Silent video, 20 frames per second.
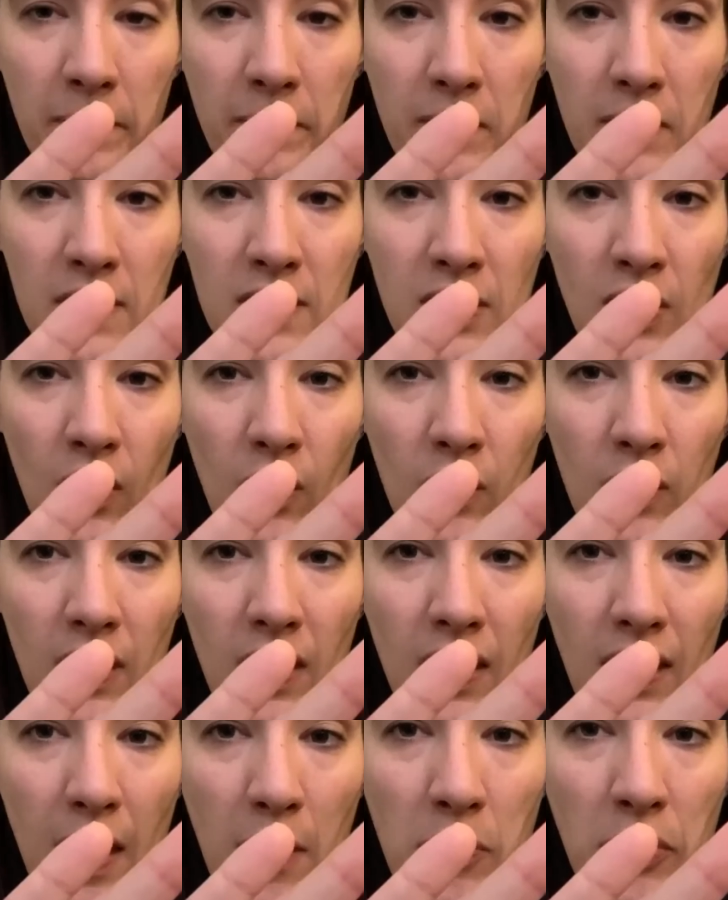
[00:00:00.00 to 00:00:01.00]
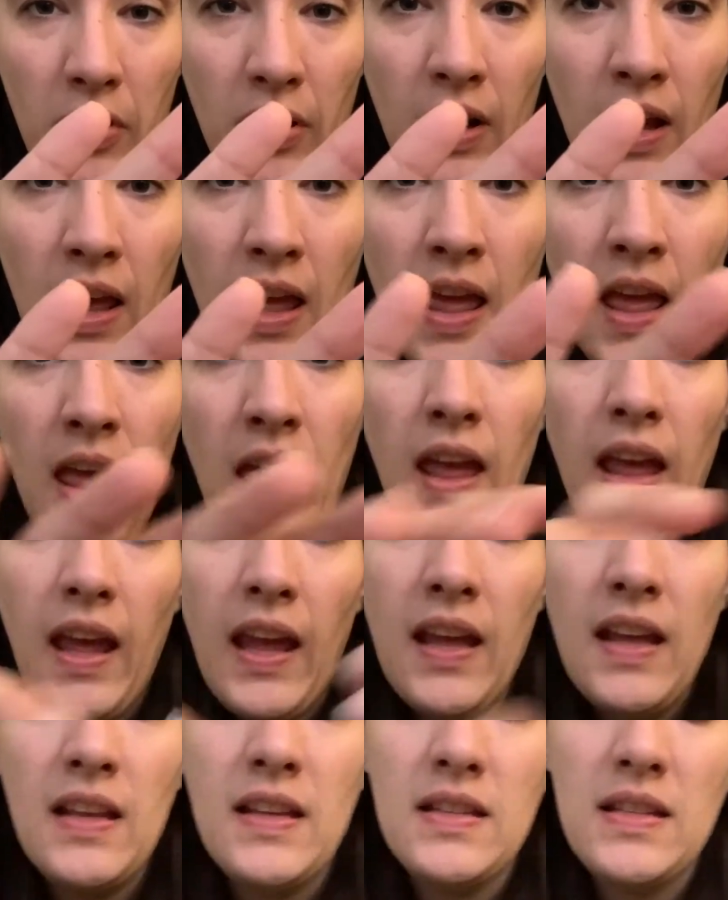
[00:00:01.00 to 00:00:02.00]
So the Leopard
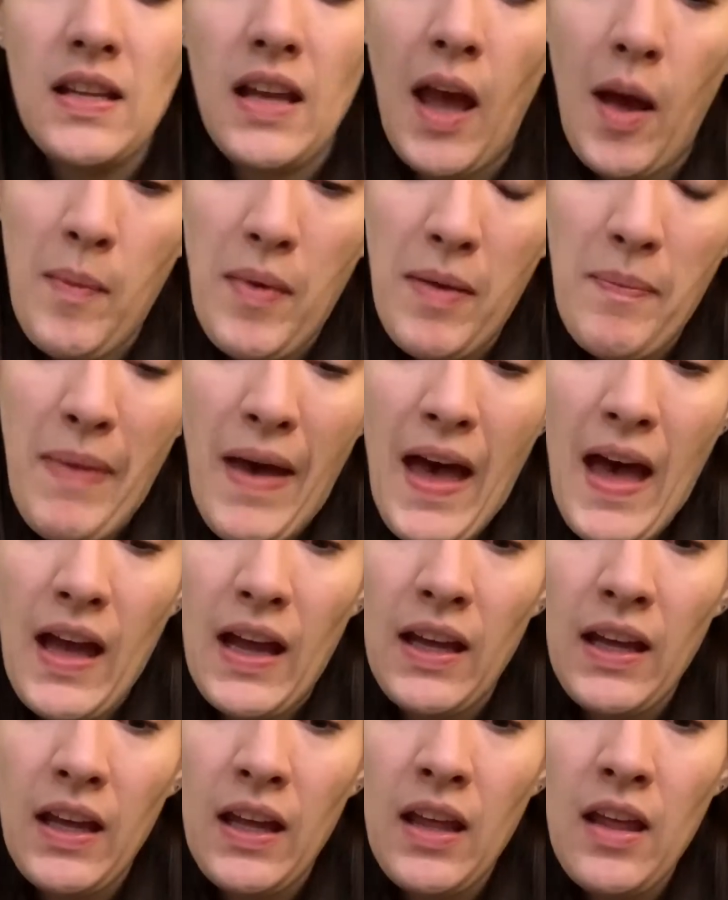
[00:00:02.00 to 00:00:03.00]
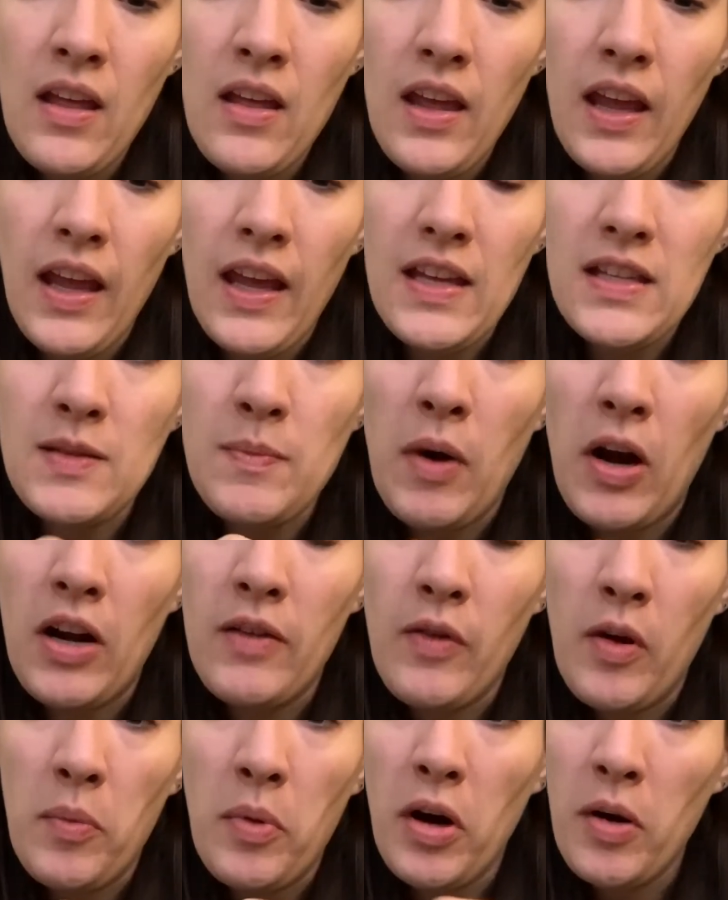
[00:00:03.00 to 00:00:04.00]
is coming back as a part of
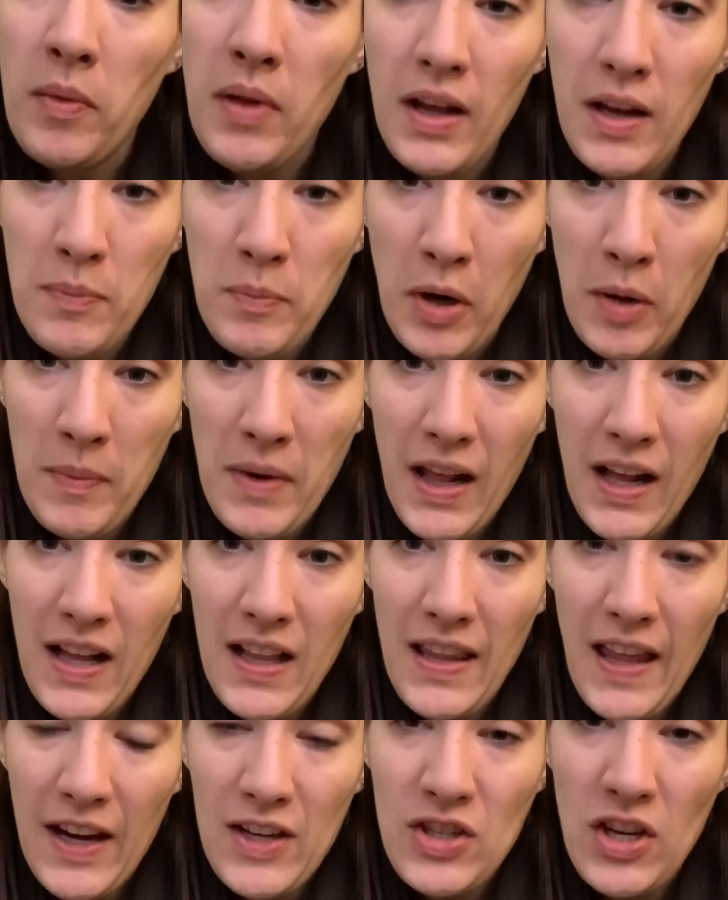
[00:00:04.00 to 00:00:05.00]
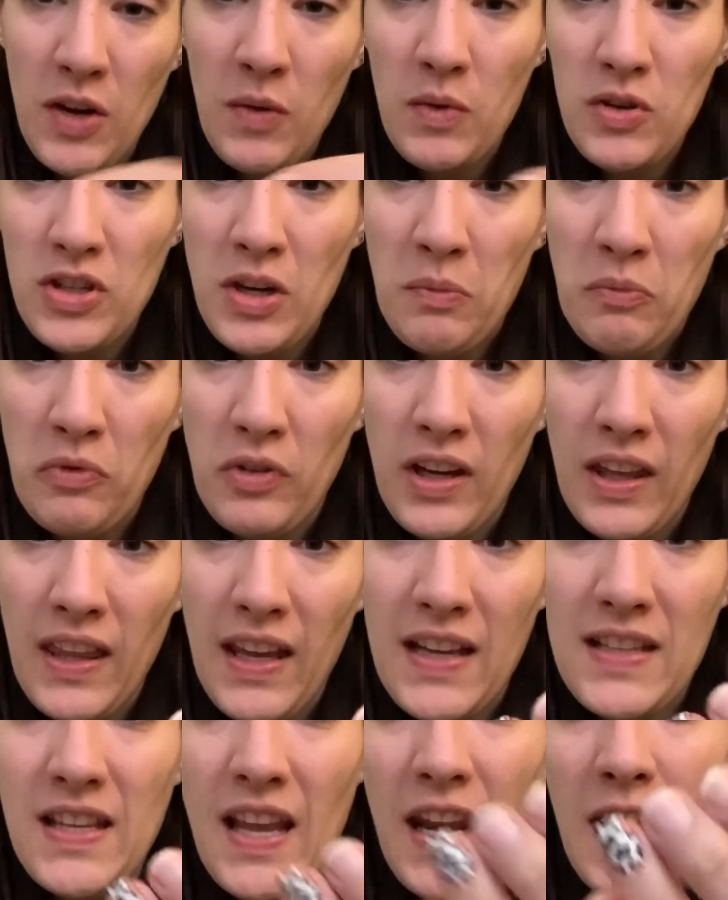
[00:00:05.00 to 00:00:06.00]
our permanent collection, which I'm really
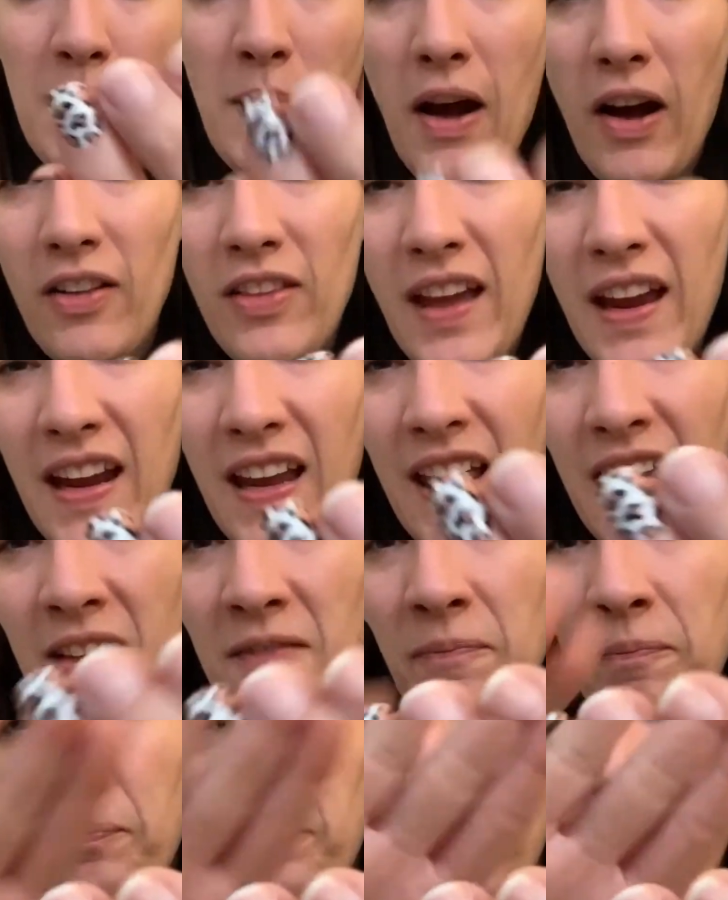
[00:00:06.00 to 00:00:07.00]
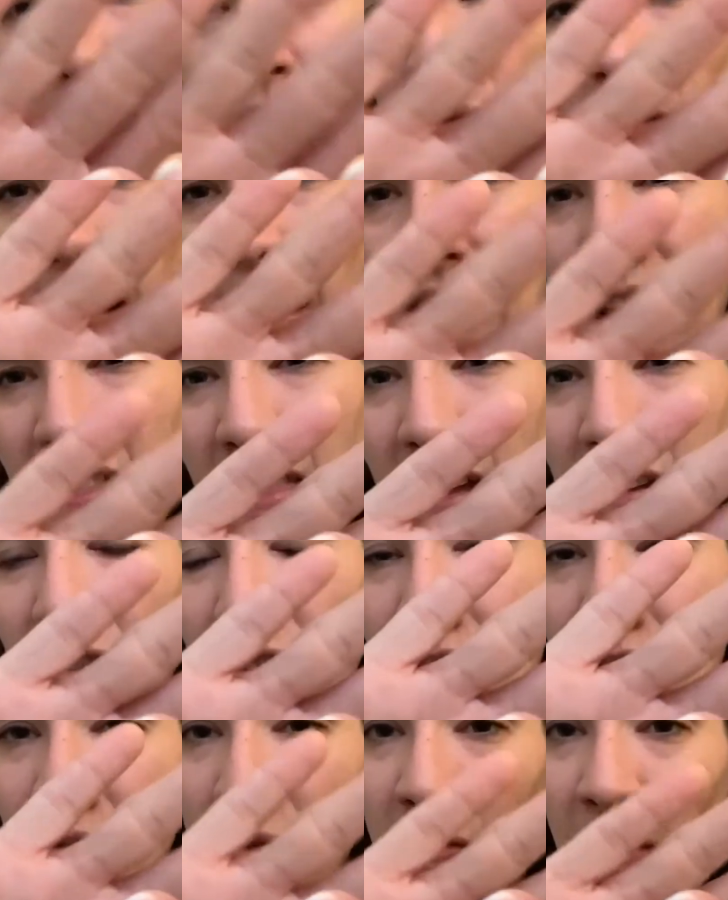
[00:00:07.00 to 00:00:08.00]
excited about. Like, right, that's
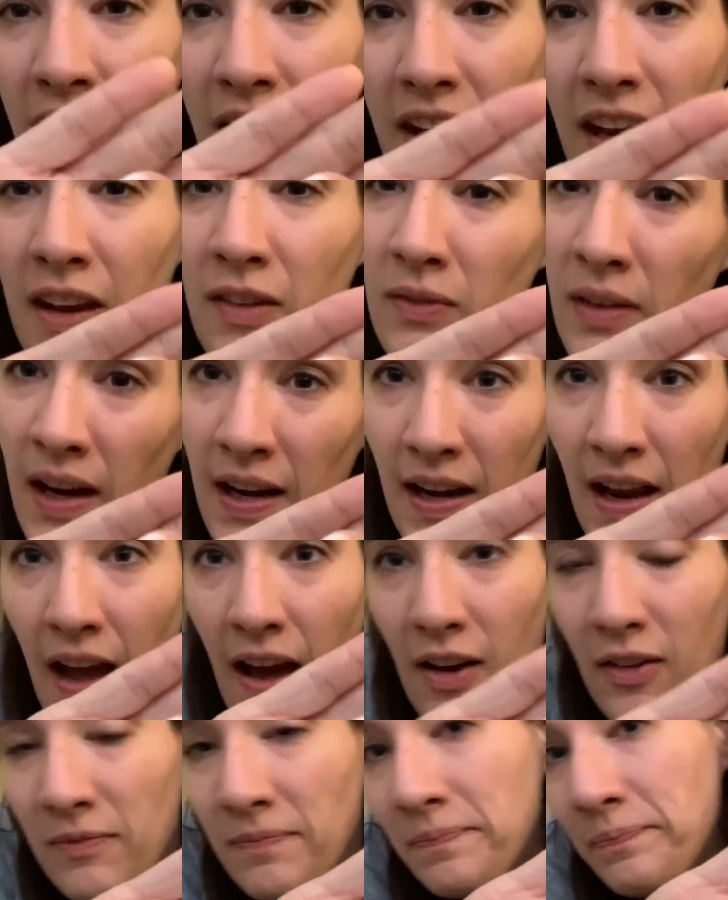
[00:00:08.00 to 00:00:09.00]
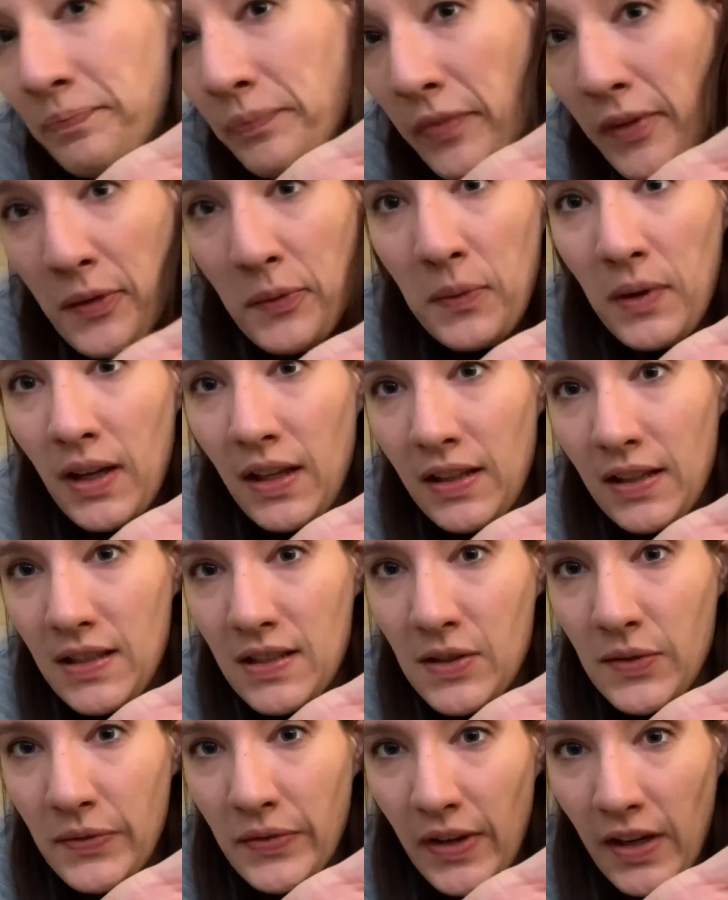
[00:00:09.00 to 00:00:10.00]
just fun. And right now, we all need
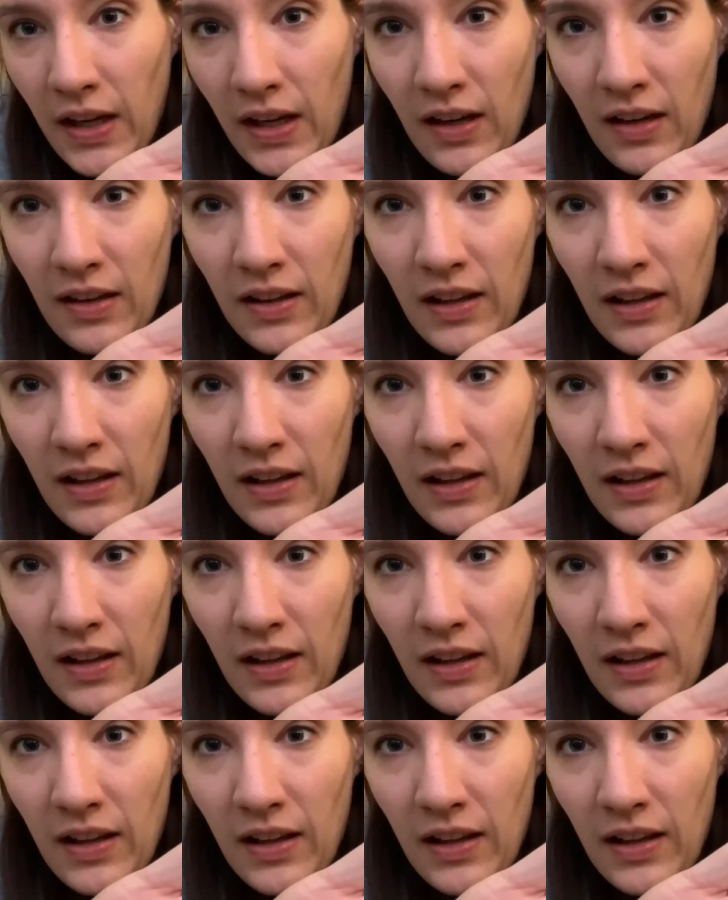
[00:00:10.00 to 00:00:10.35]
some fun in our